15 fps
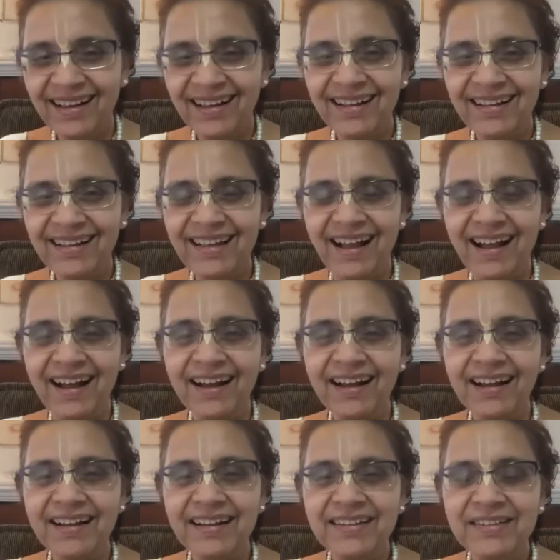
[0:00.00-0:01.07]
Yeah.
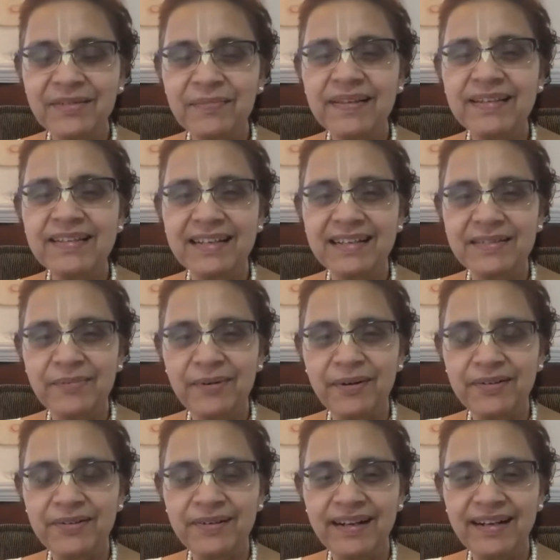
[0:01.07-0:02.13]
So please
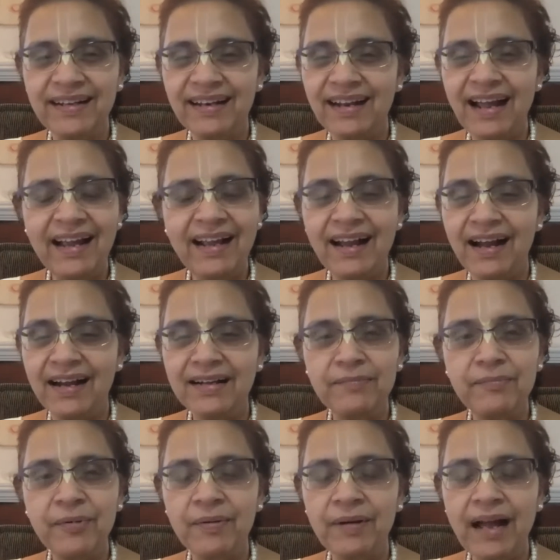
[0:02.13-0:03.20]
respond to her. Tell her I can't
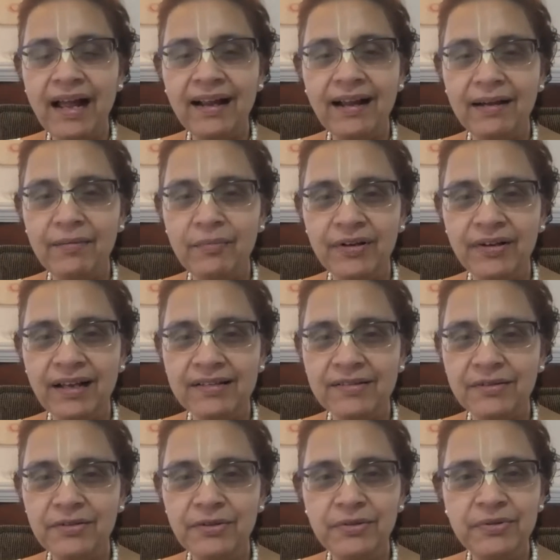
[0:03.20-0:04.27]
broadcast
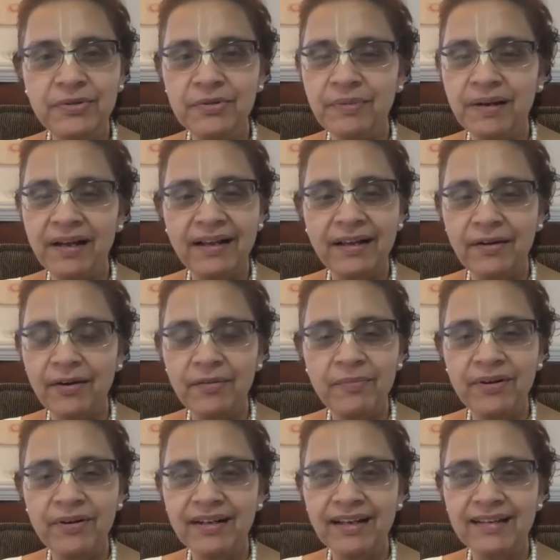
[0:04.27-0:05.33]
on YouTube. I cannot
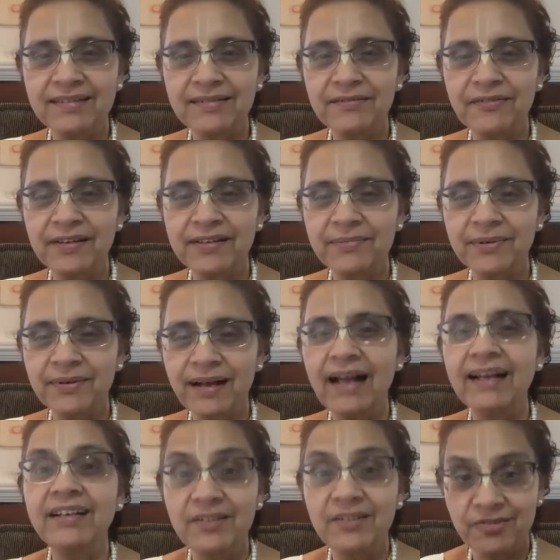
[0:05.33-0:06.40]
broadcast on Facebook. I
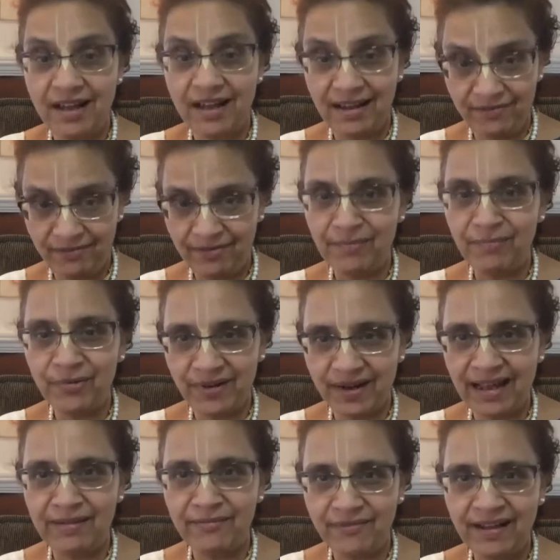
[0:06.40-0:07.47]
did try one more
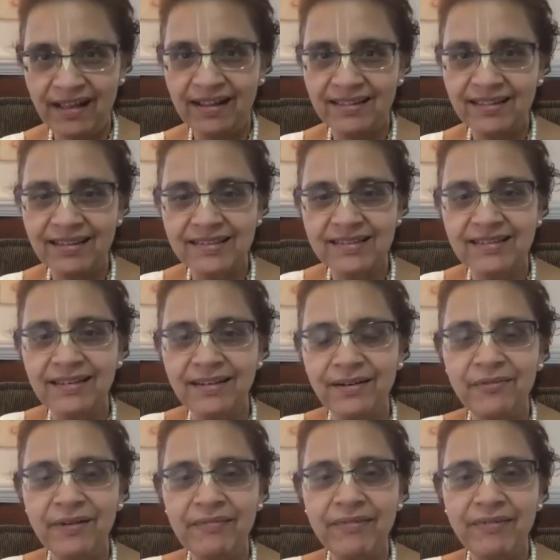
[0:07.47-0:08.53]
time while this, you know,
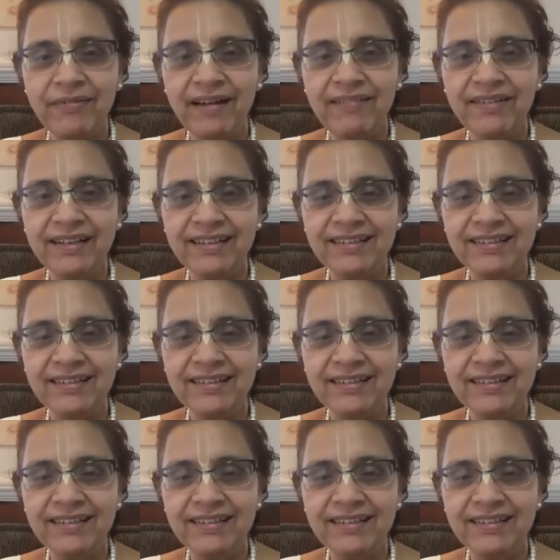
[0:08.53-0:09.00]
while we were having this.